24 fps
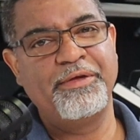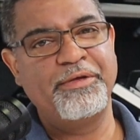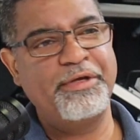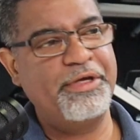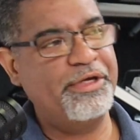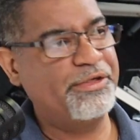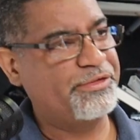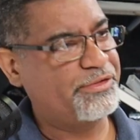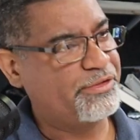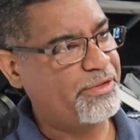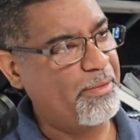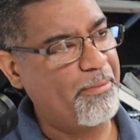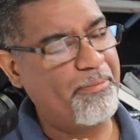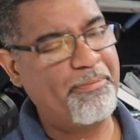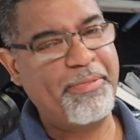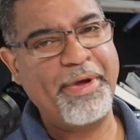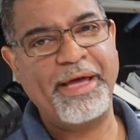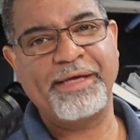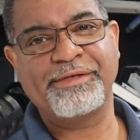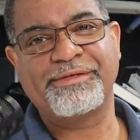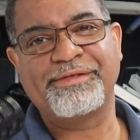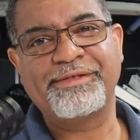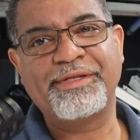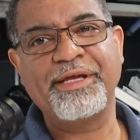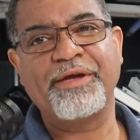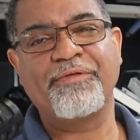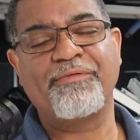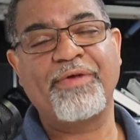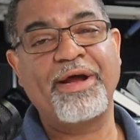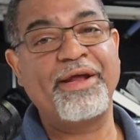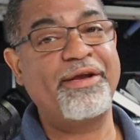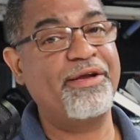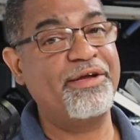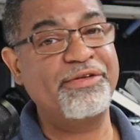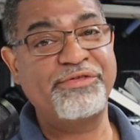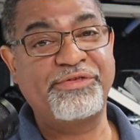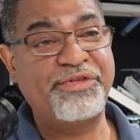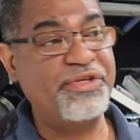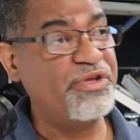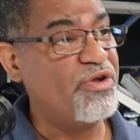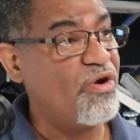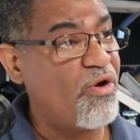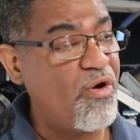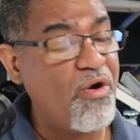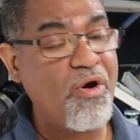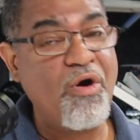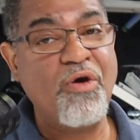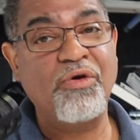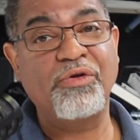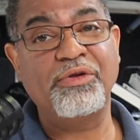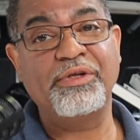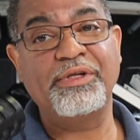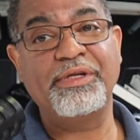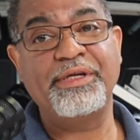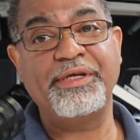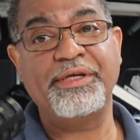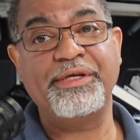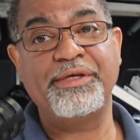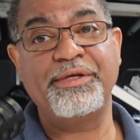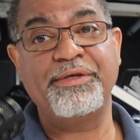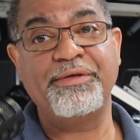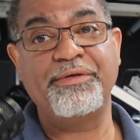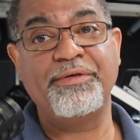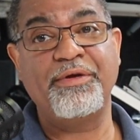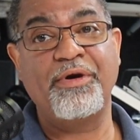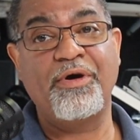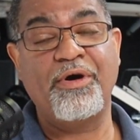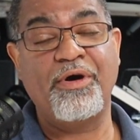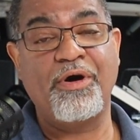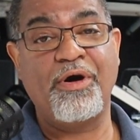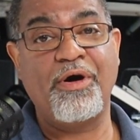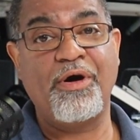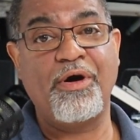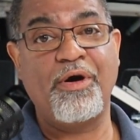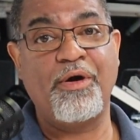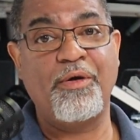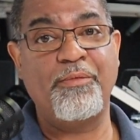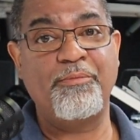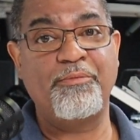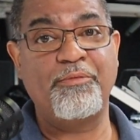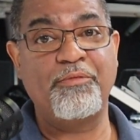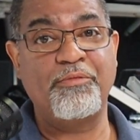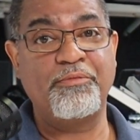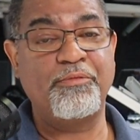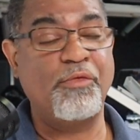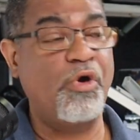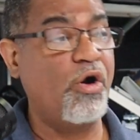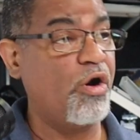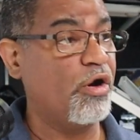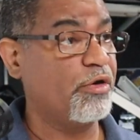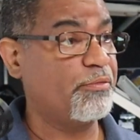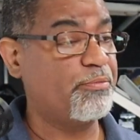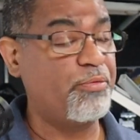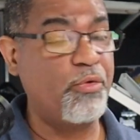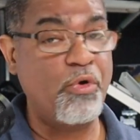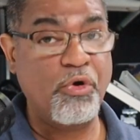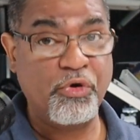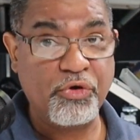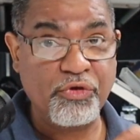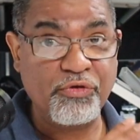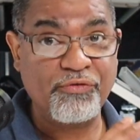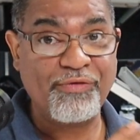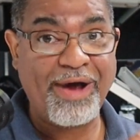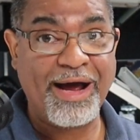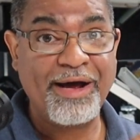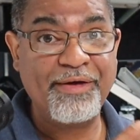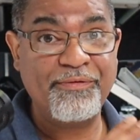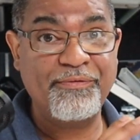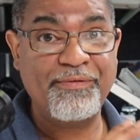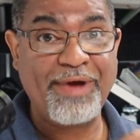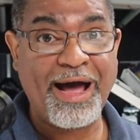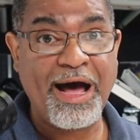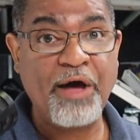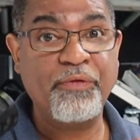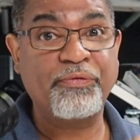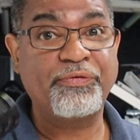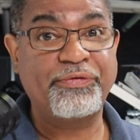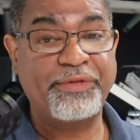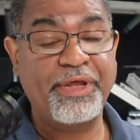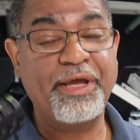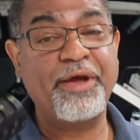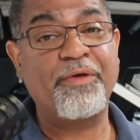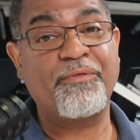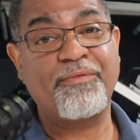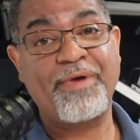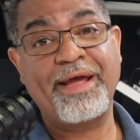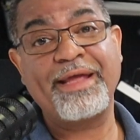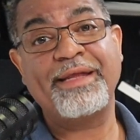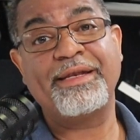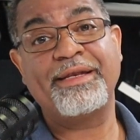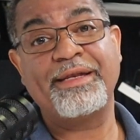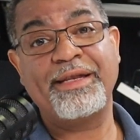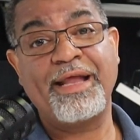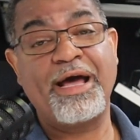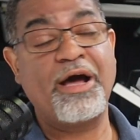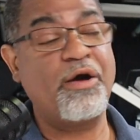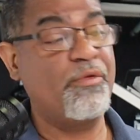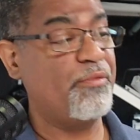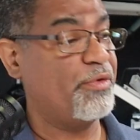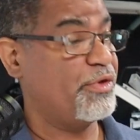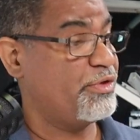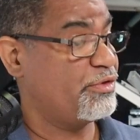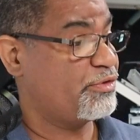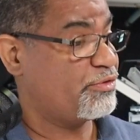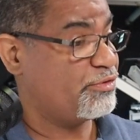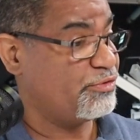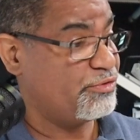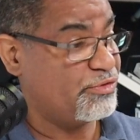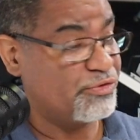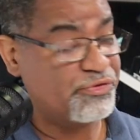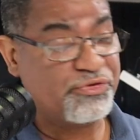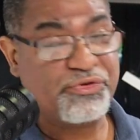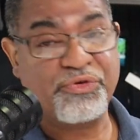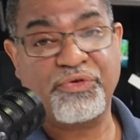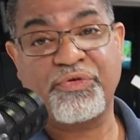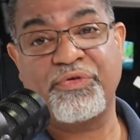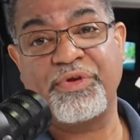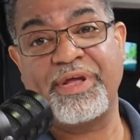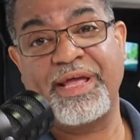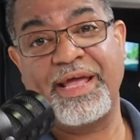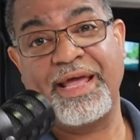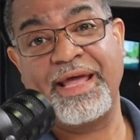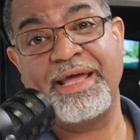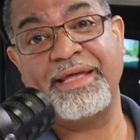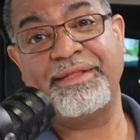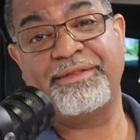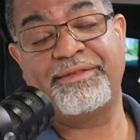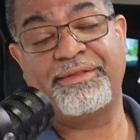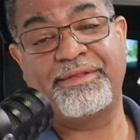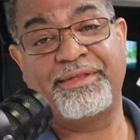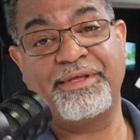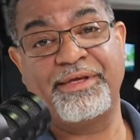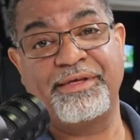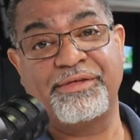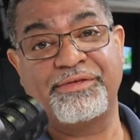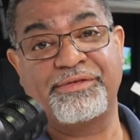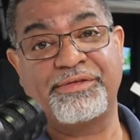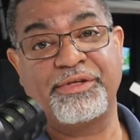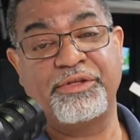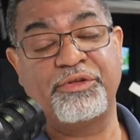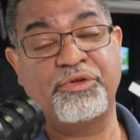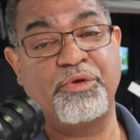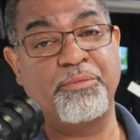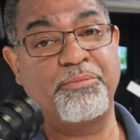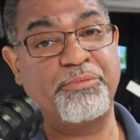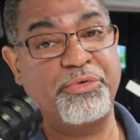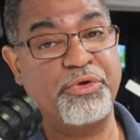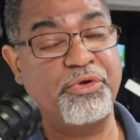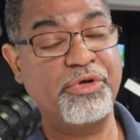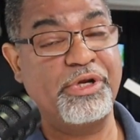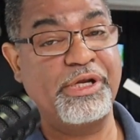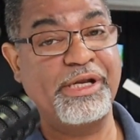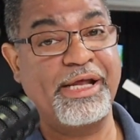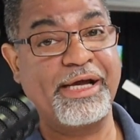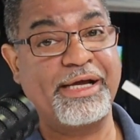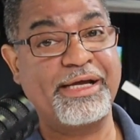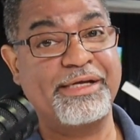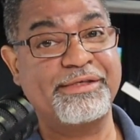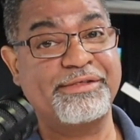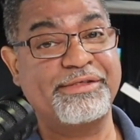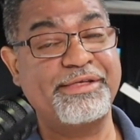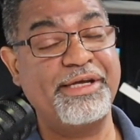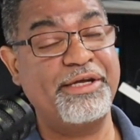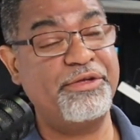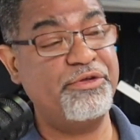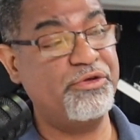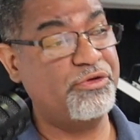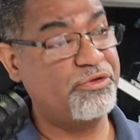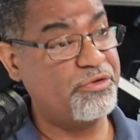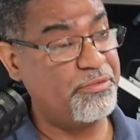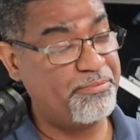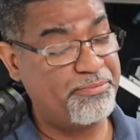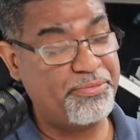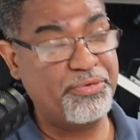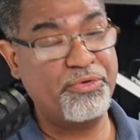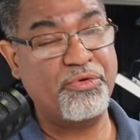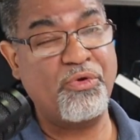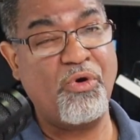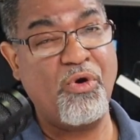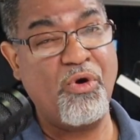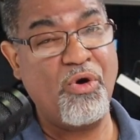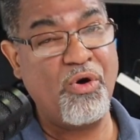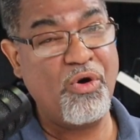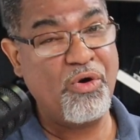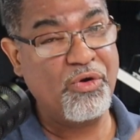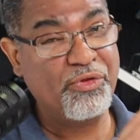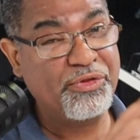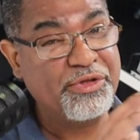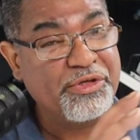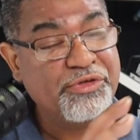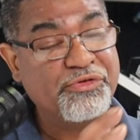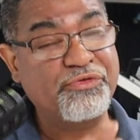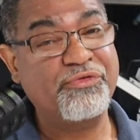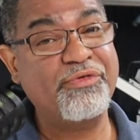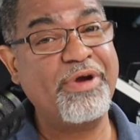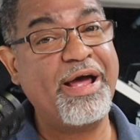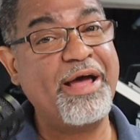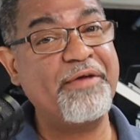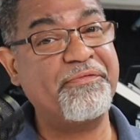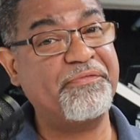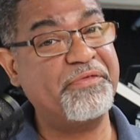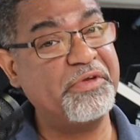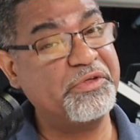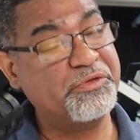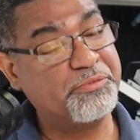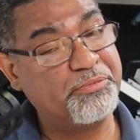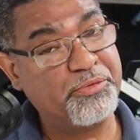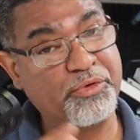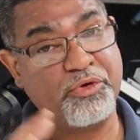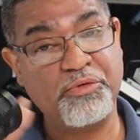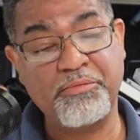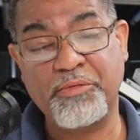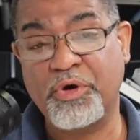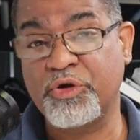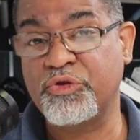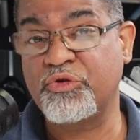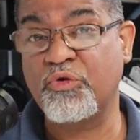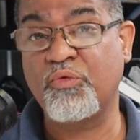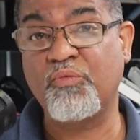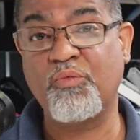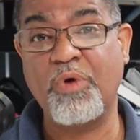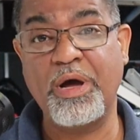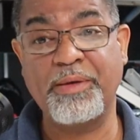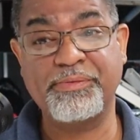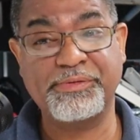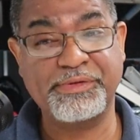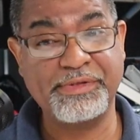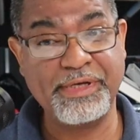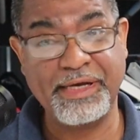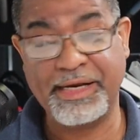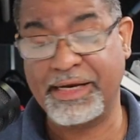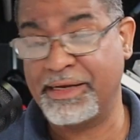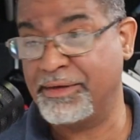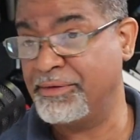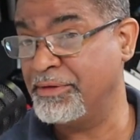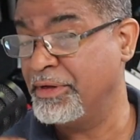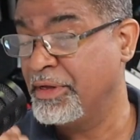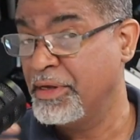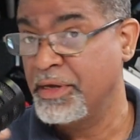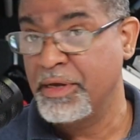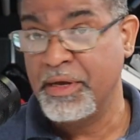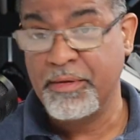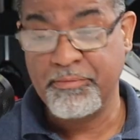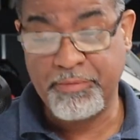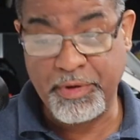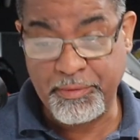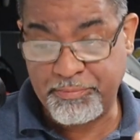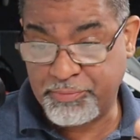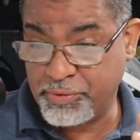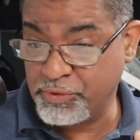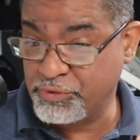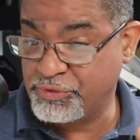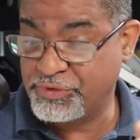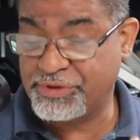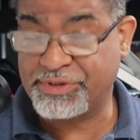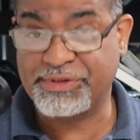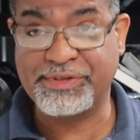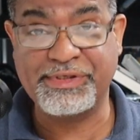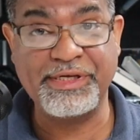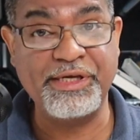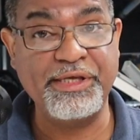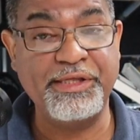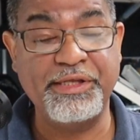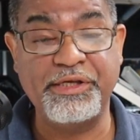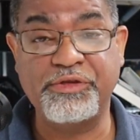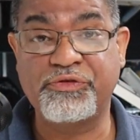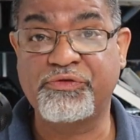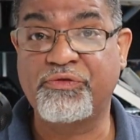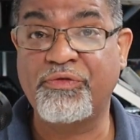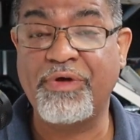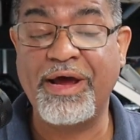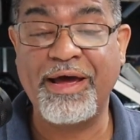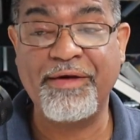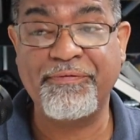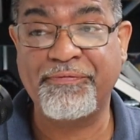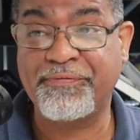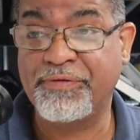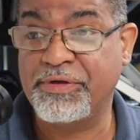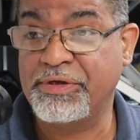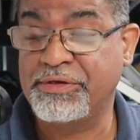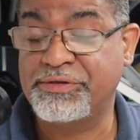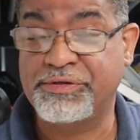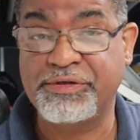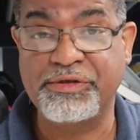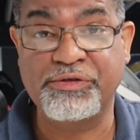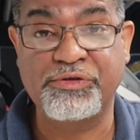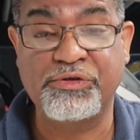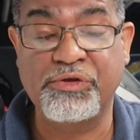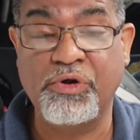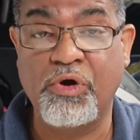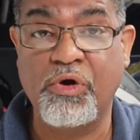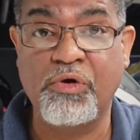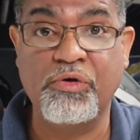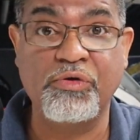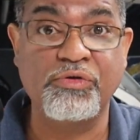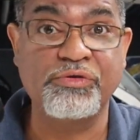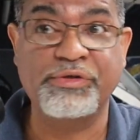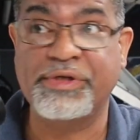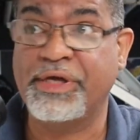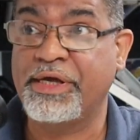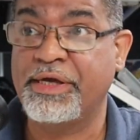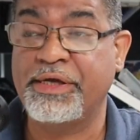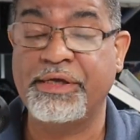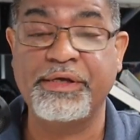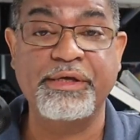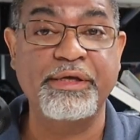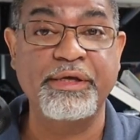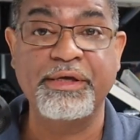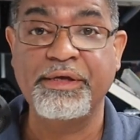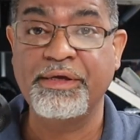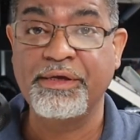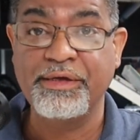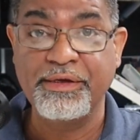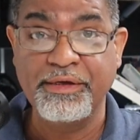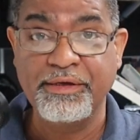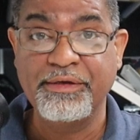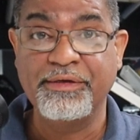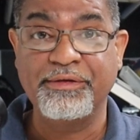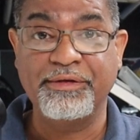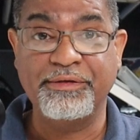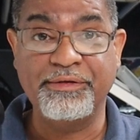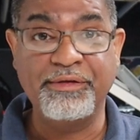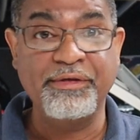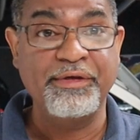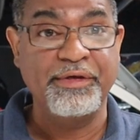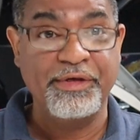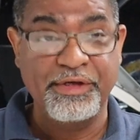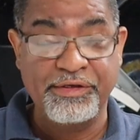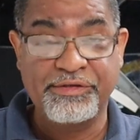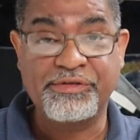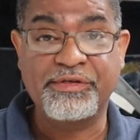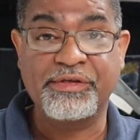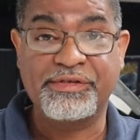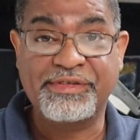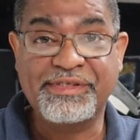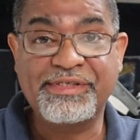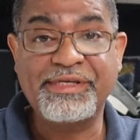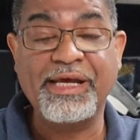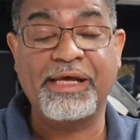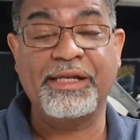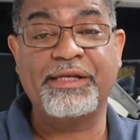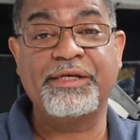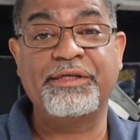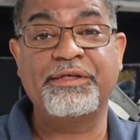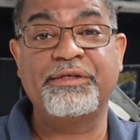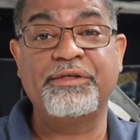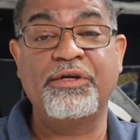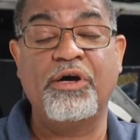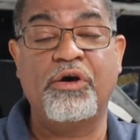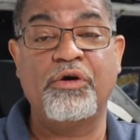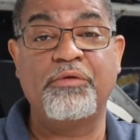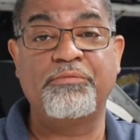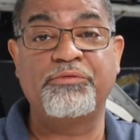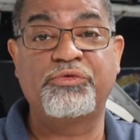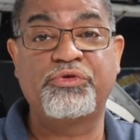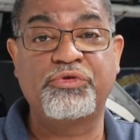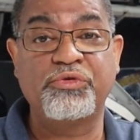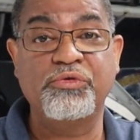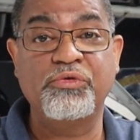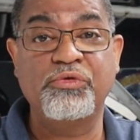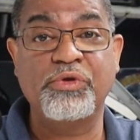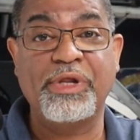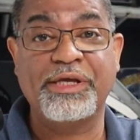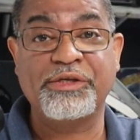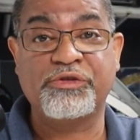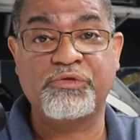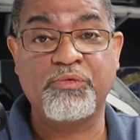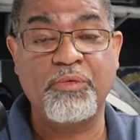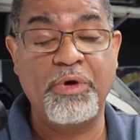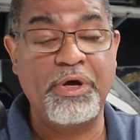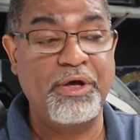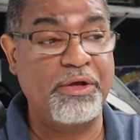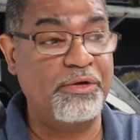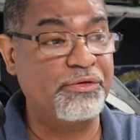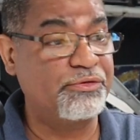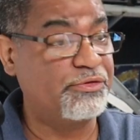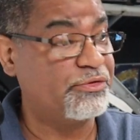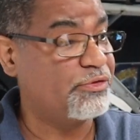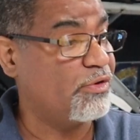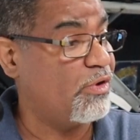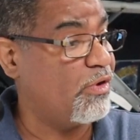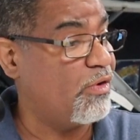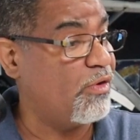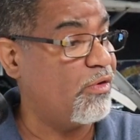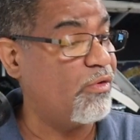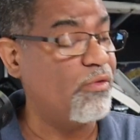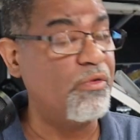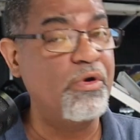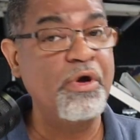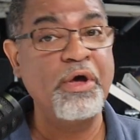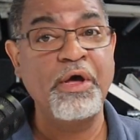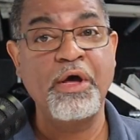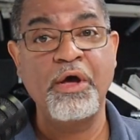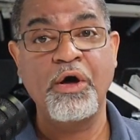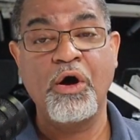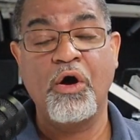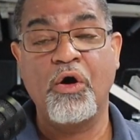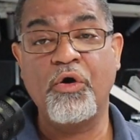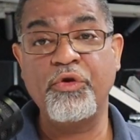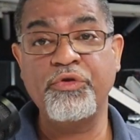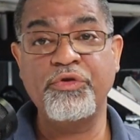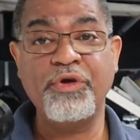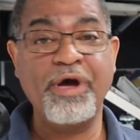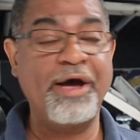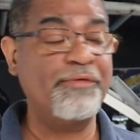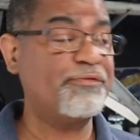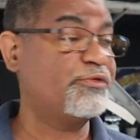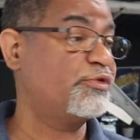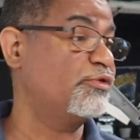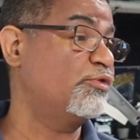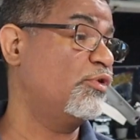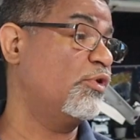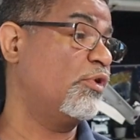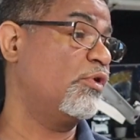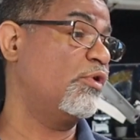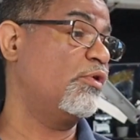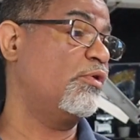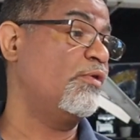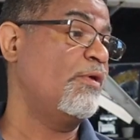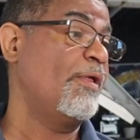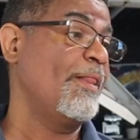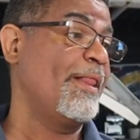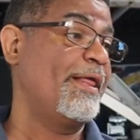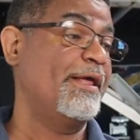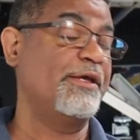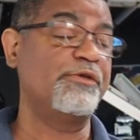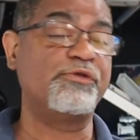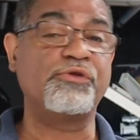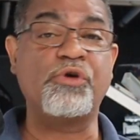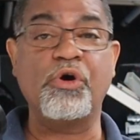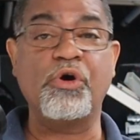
it's the best thing right now. It's the only art portal out there right now where you could just create this. And the beauty, like I said, you could put all these graphics, put them on your website, and people see these graphics, these logos. It's a selling tool as well. So all you have to do is